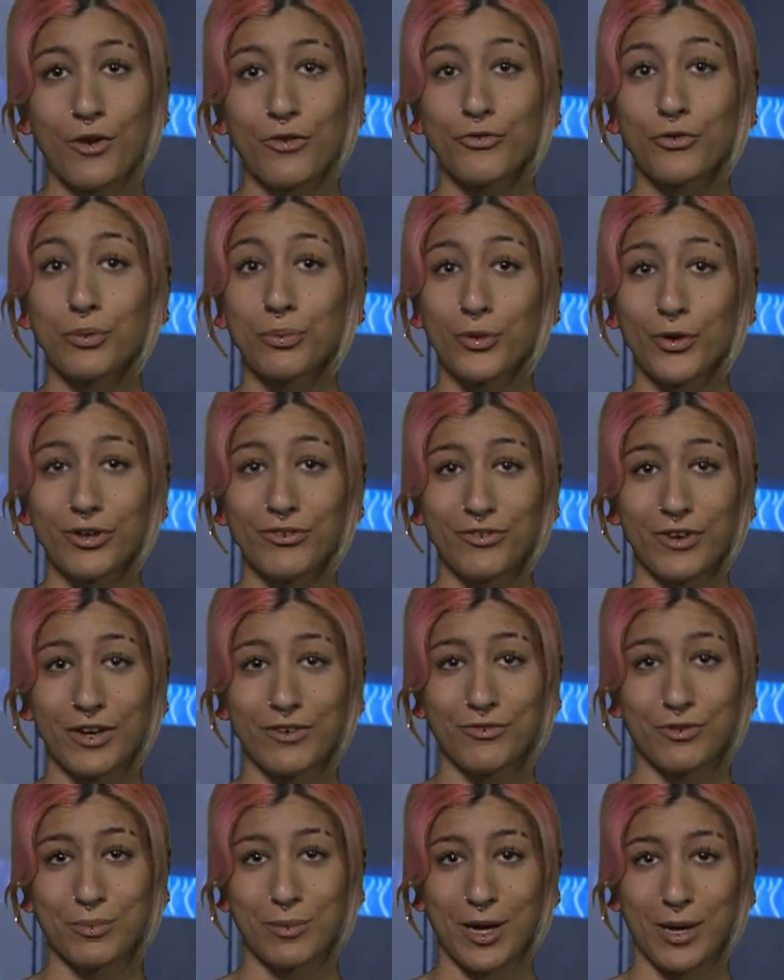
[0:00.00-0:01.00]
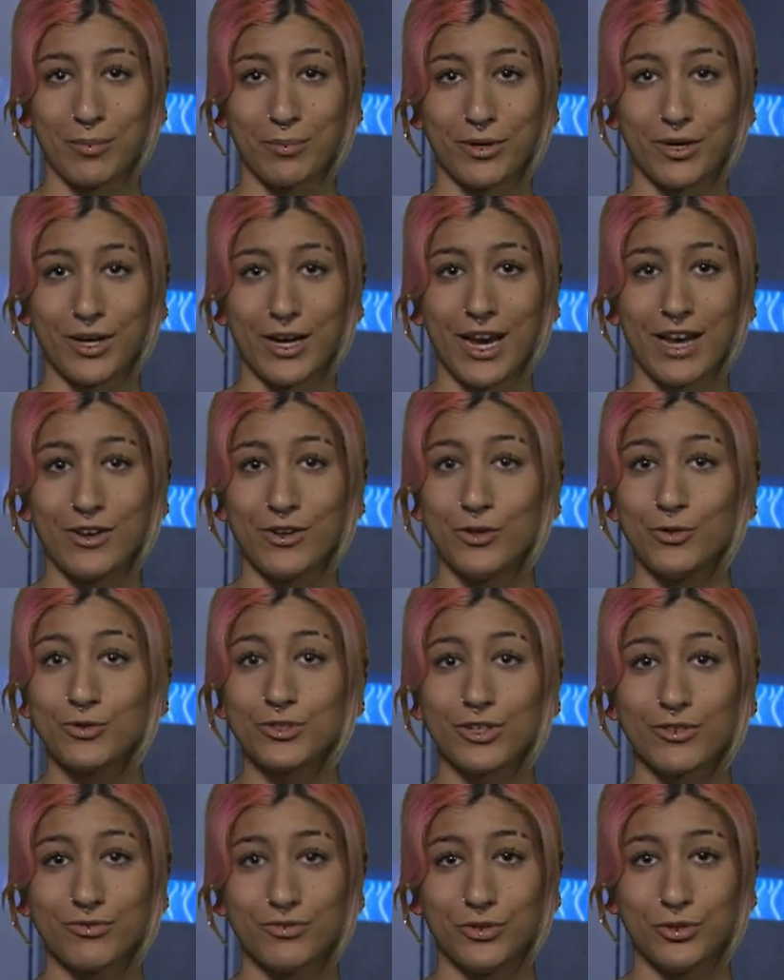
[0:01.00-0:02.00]
For more fun from Humber and news
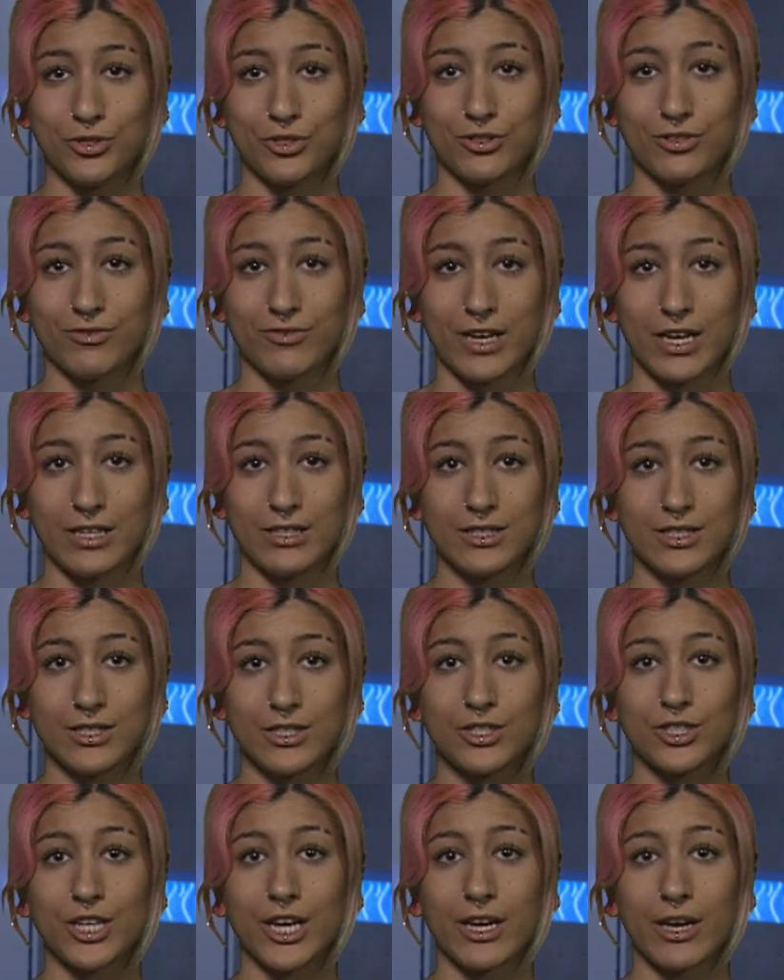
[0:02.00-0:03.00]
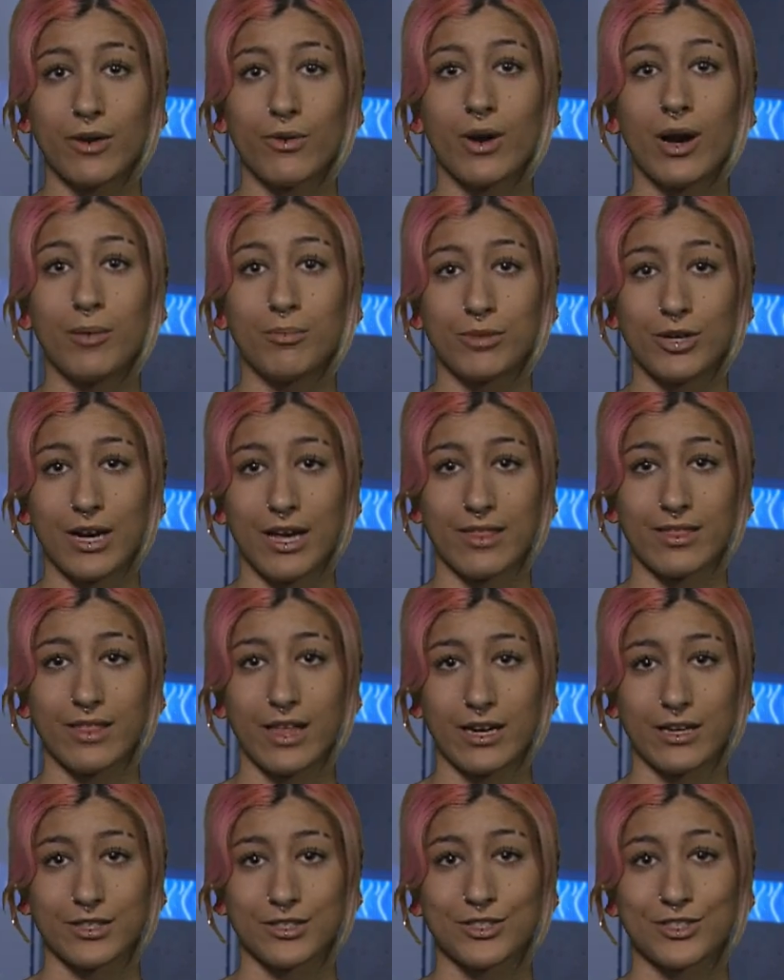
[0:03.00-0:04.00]
on future events, check out
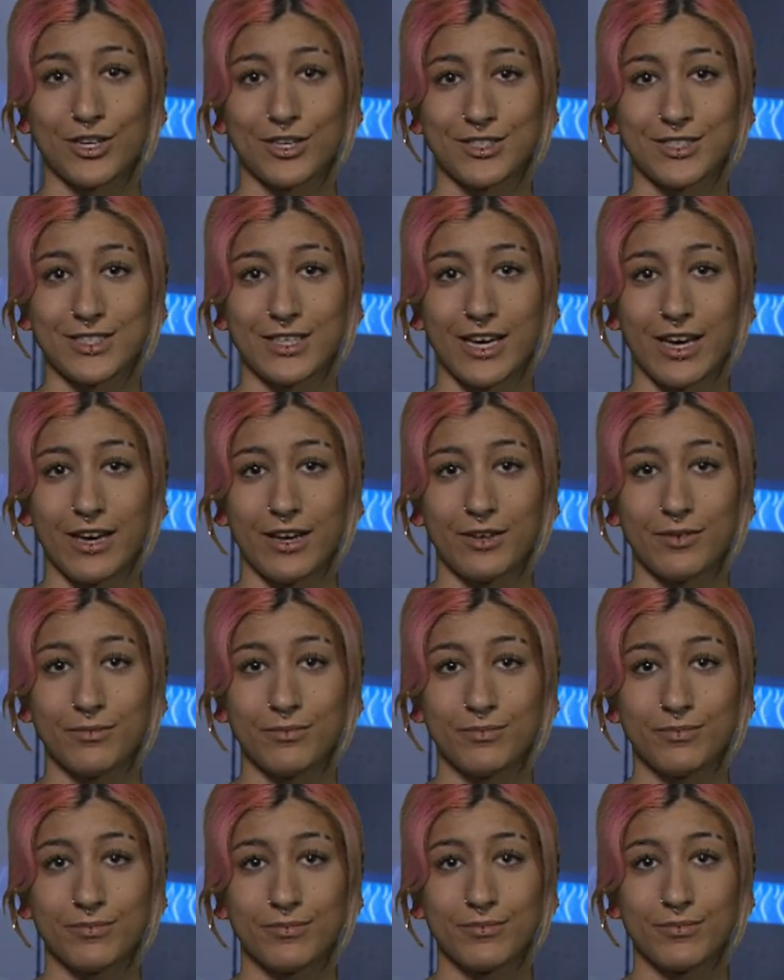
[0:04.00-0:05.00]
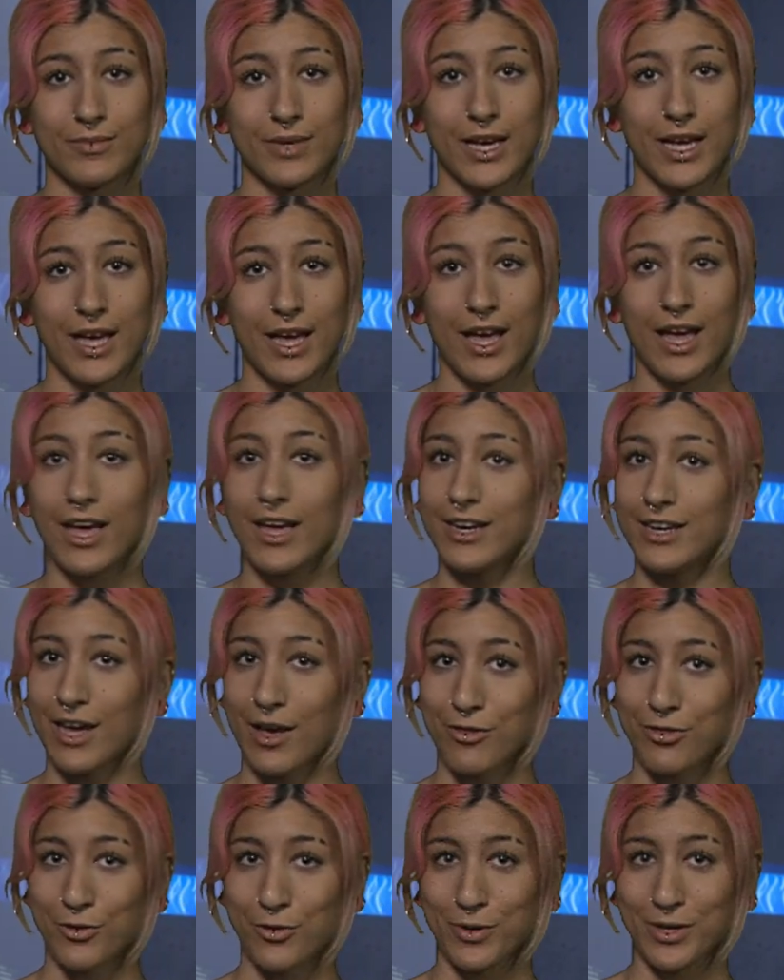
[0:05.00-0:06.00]
humberathletics.ca. Now
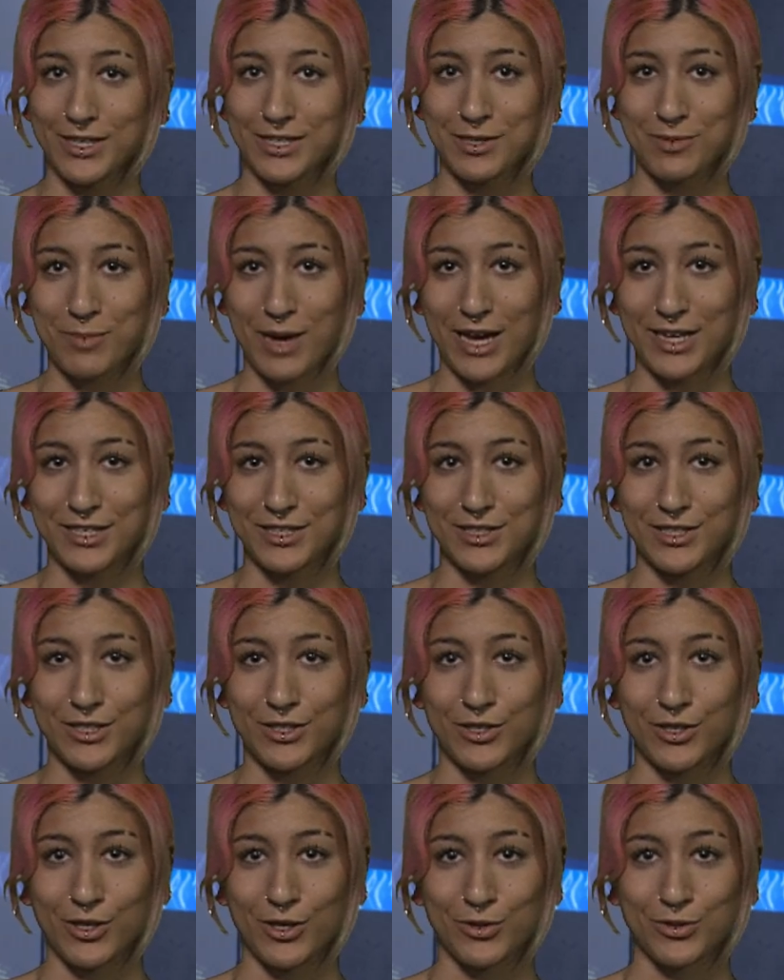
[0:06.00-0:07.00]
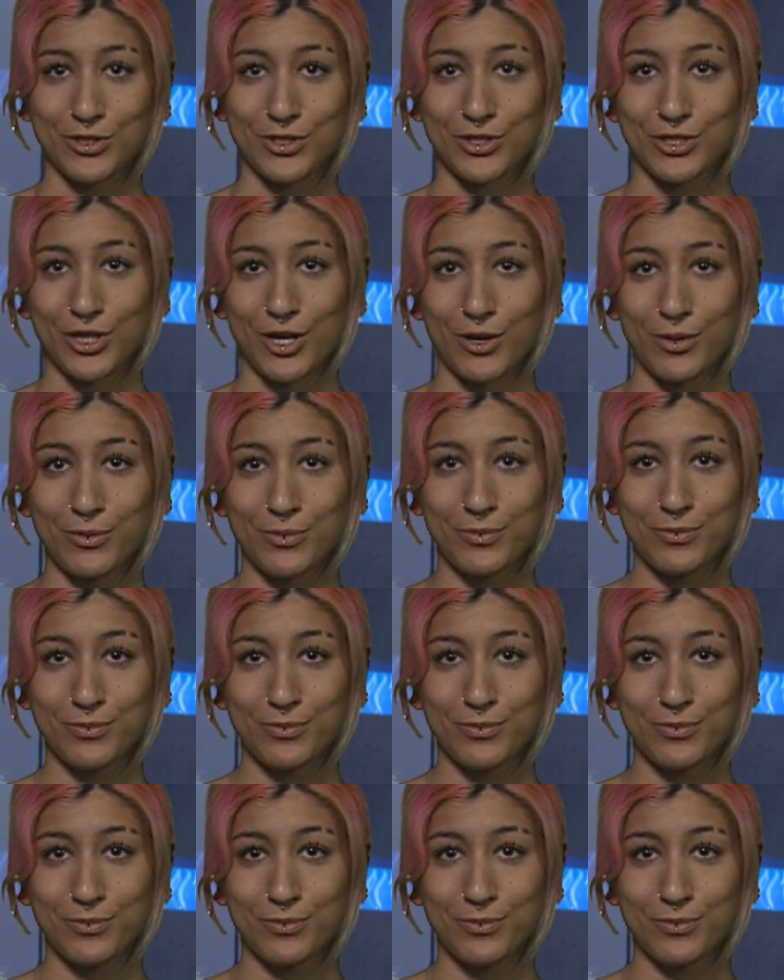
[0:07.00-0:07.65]
throwing it to Maddie Sear to close the show.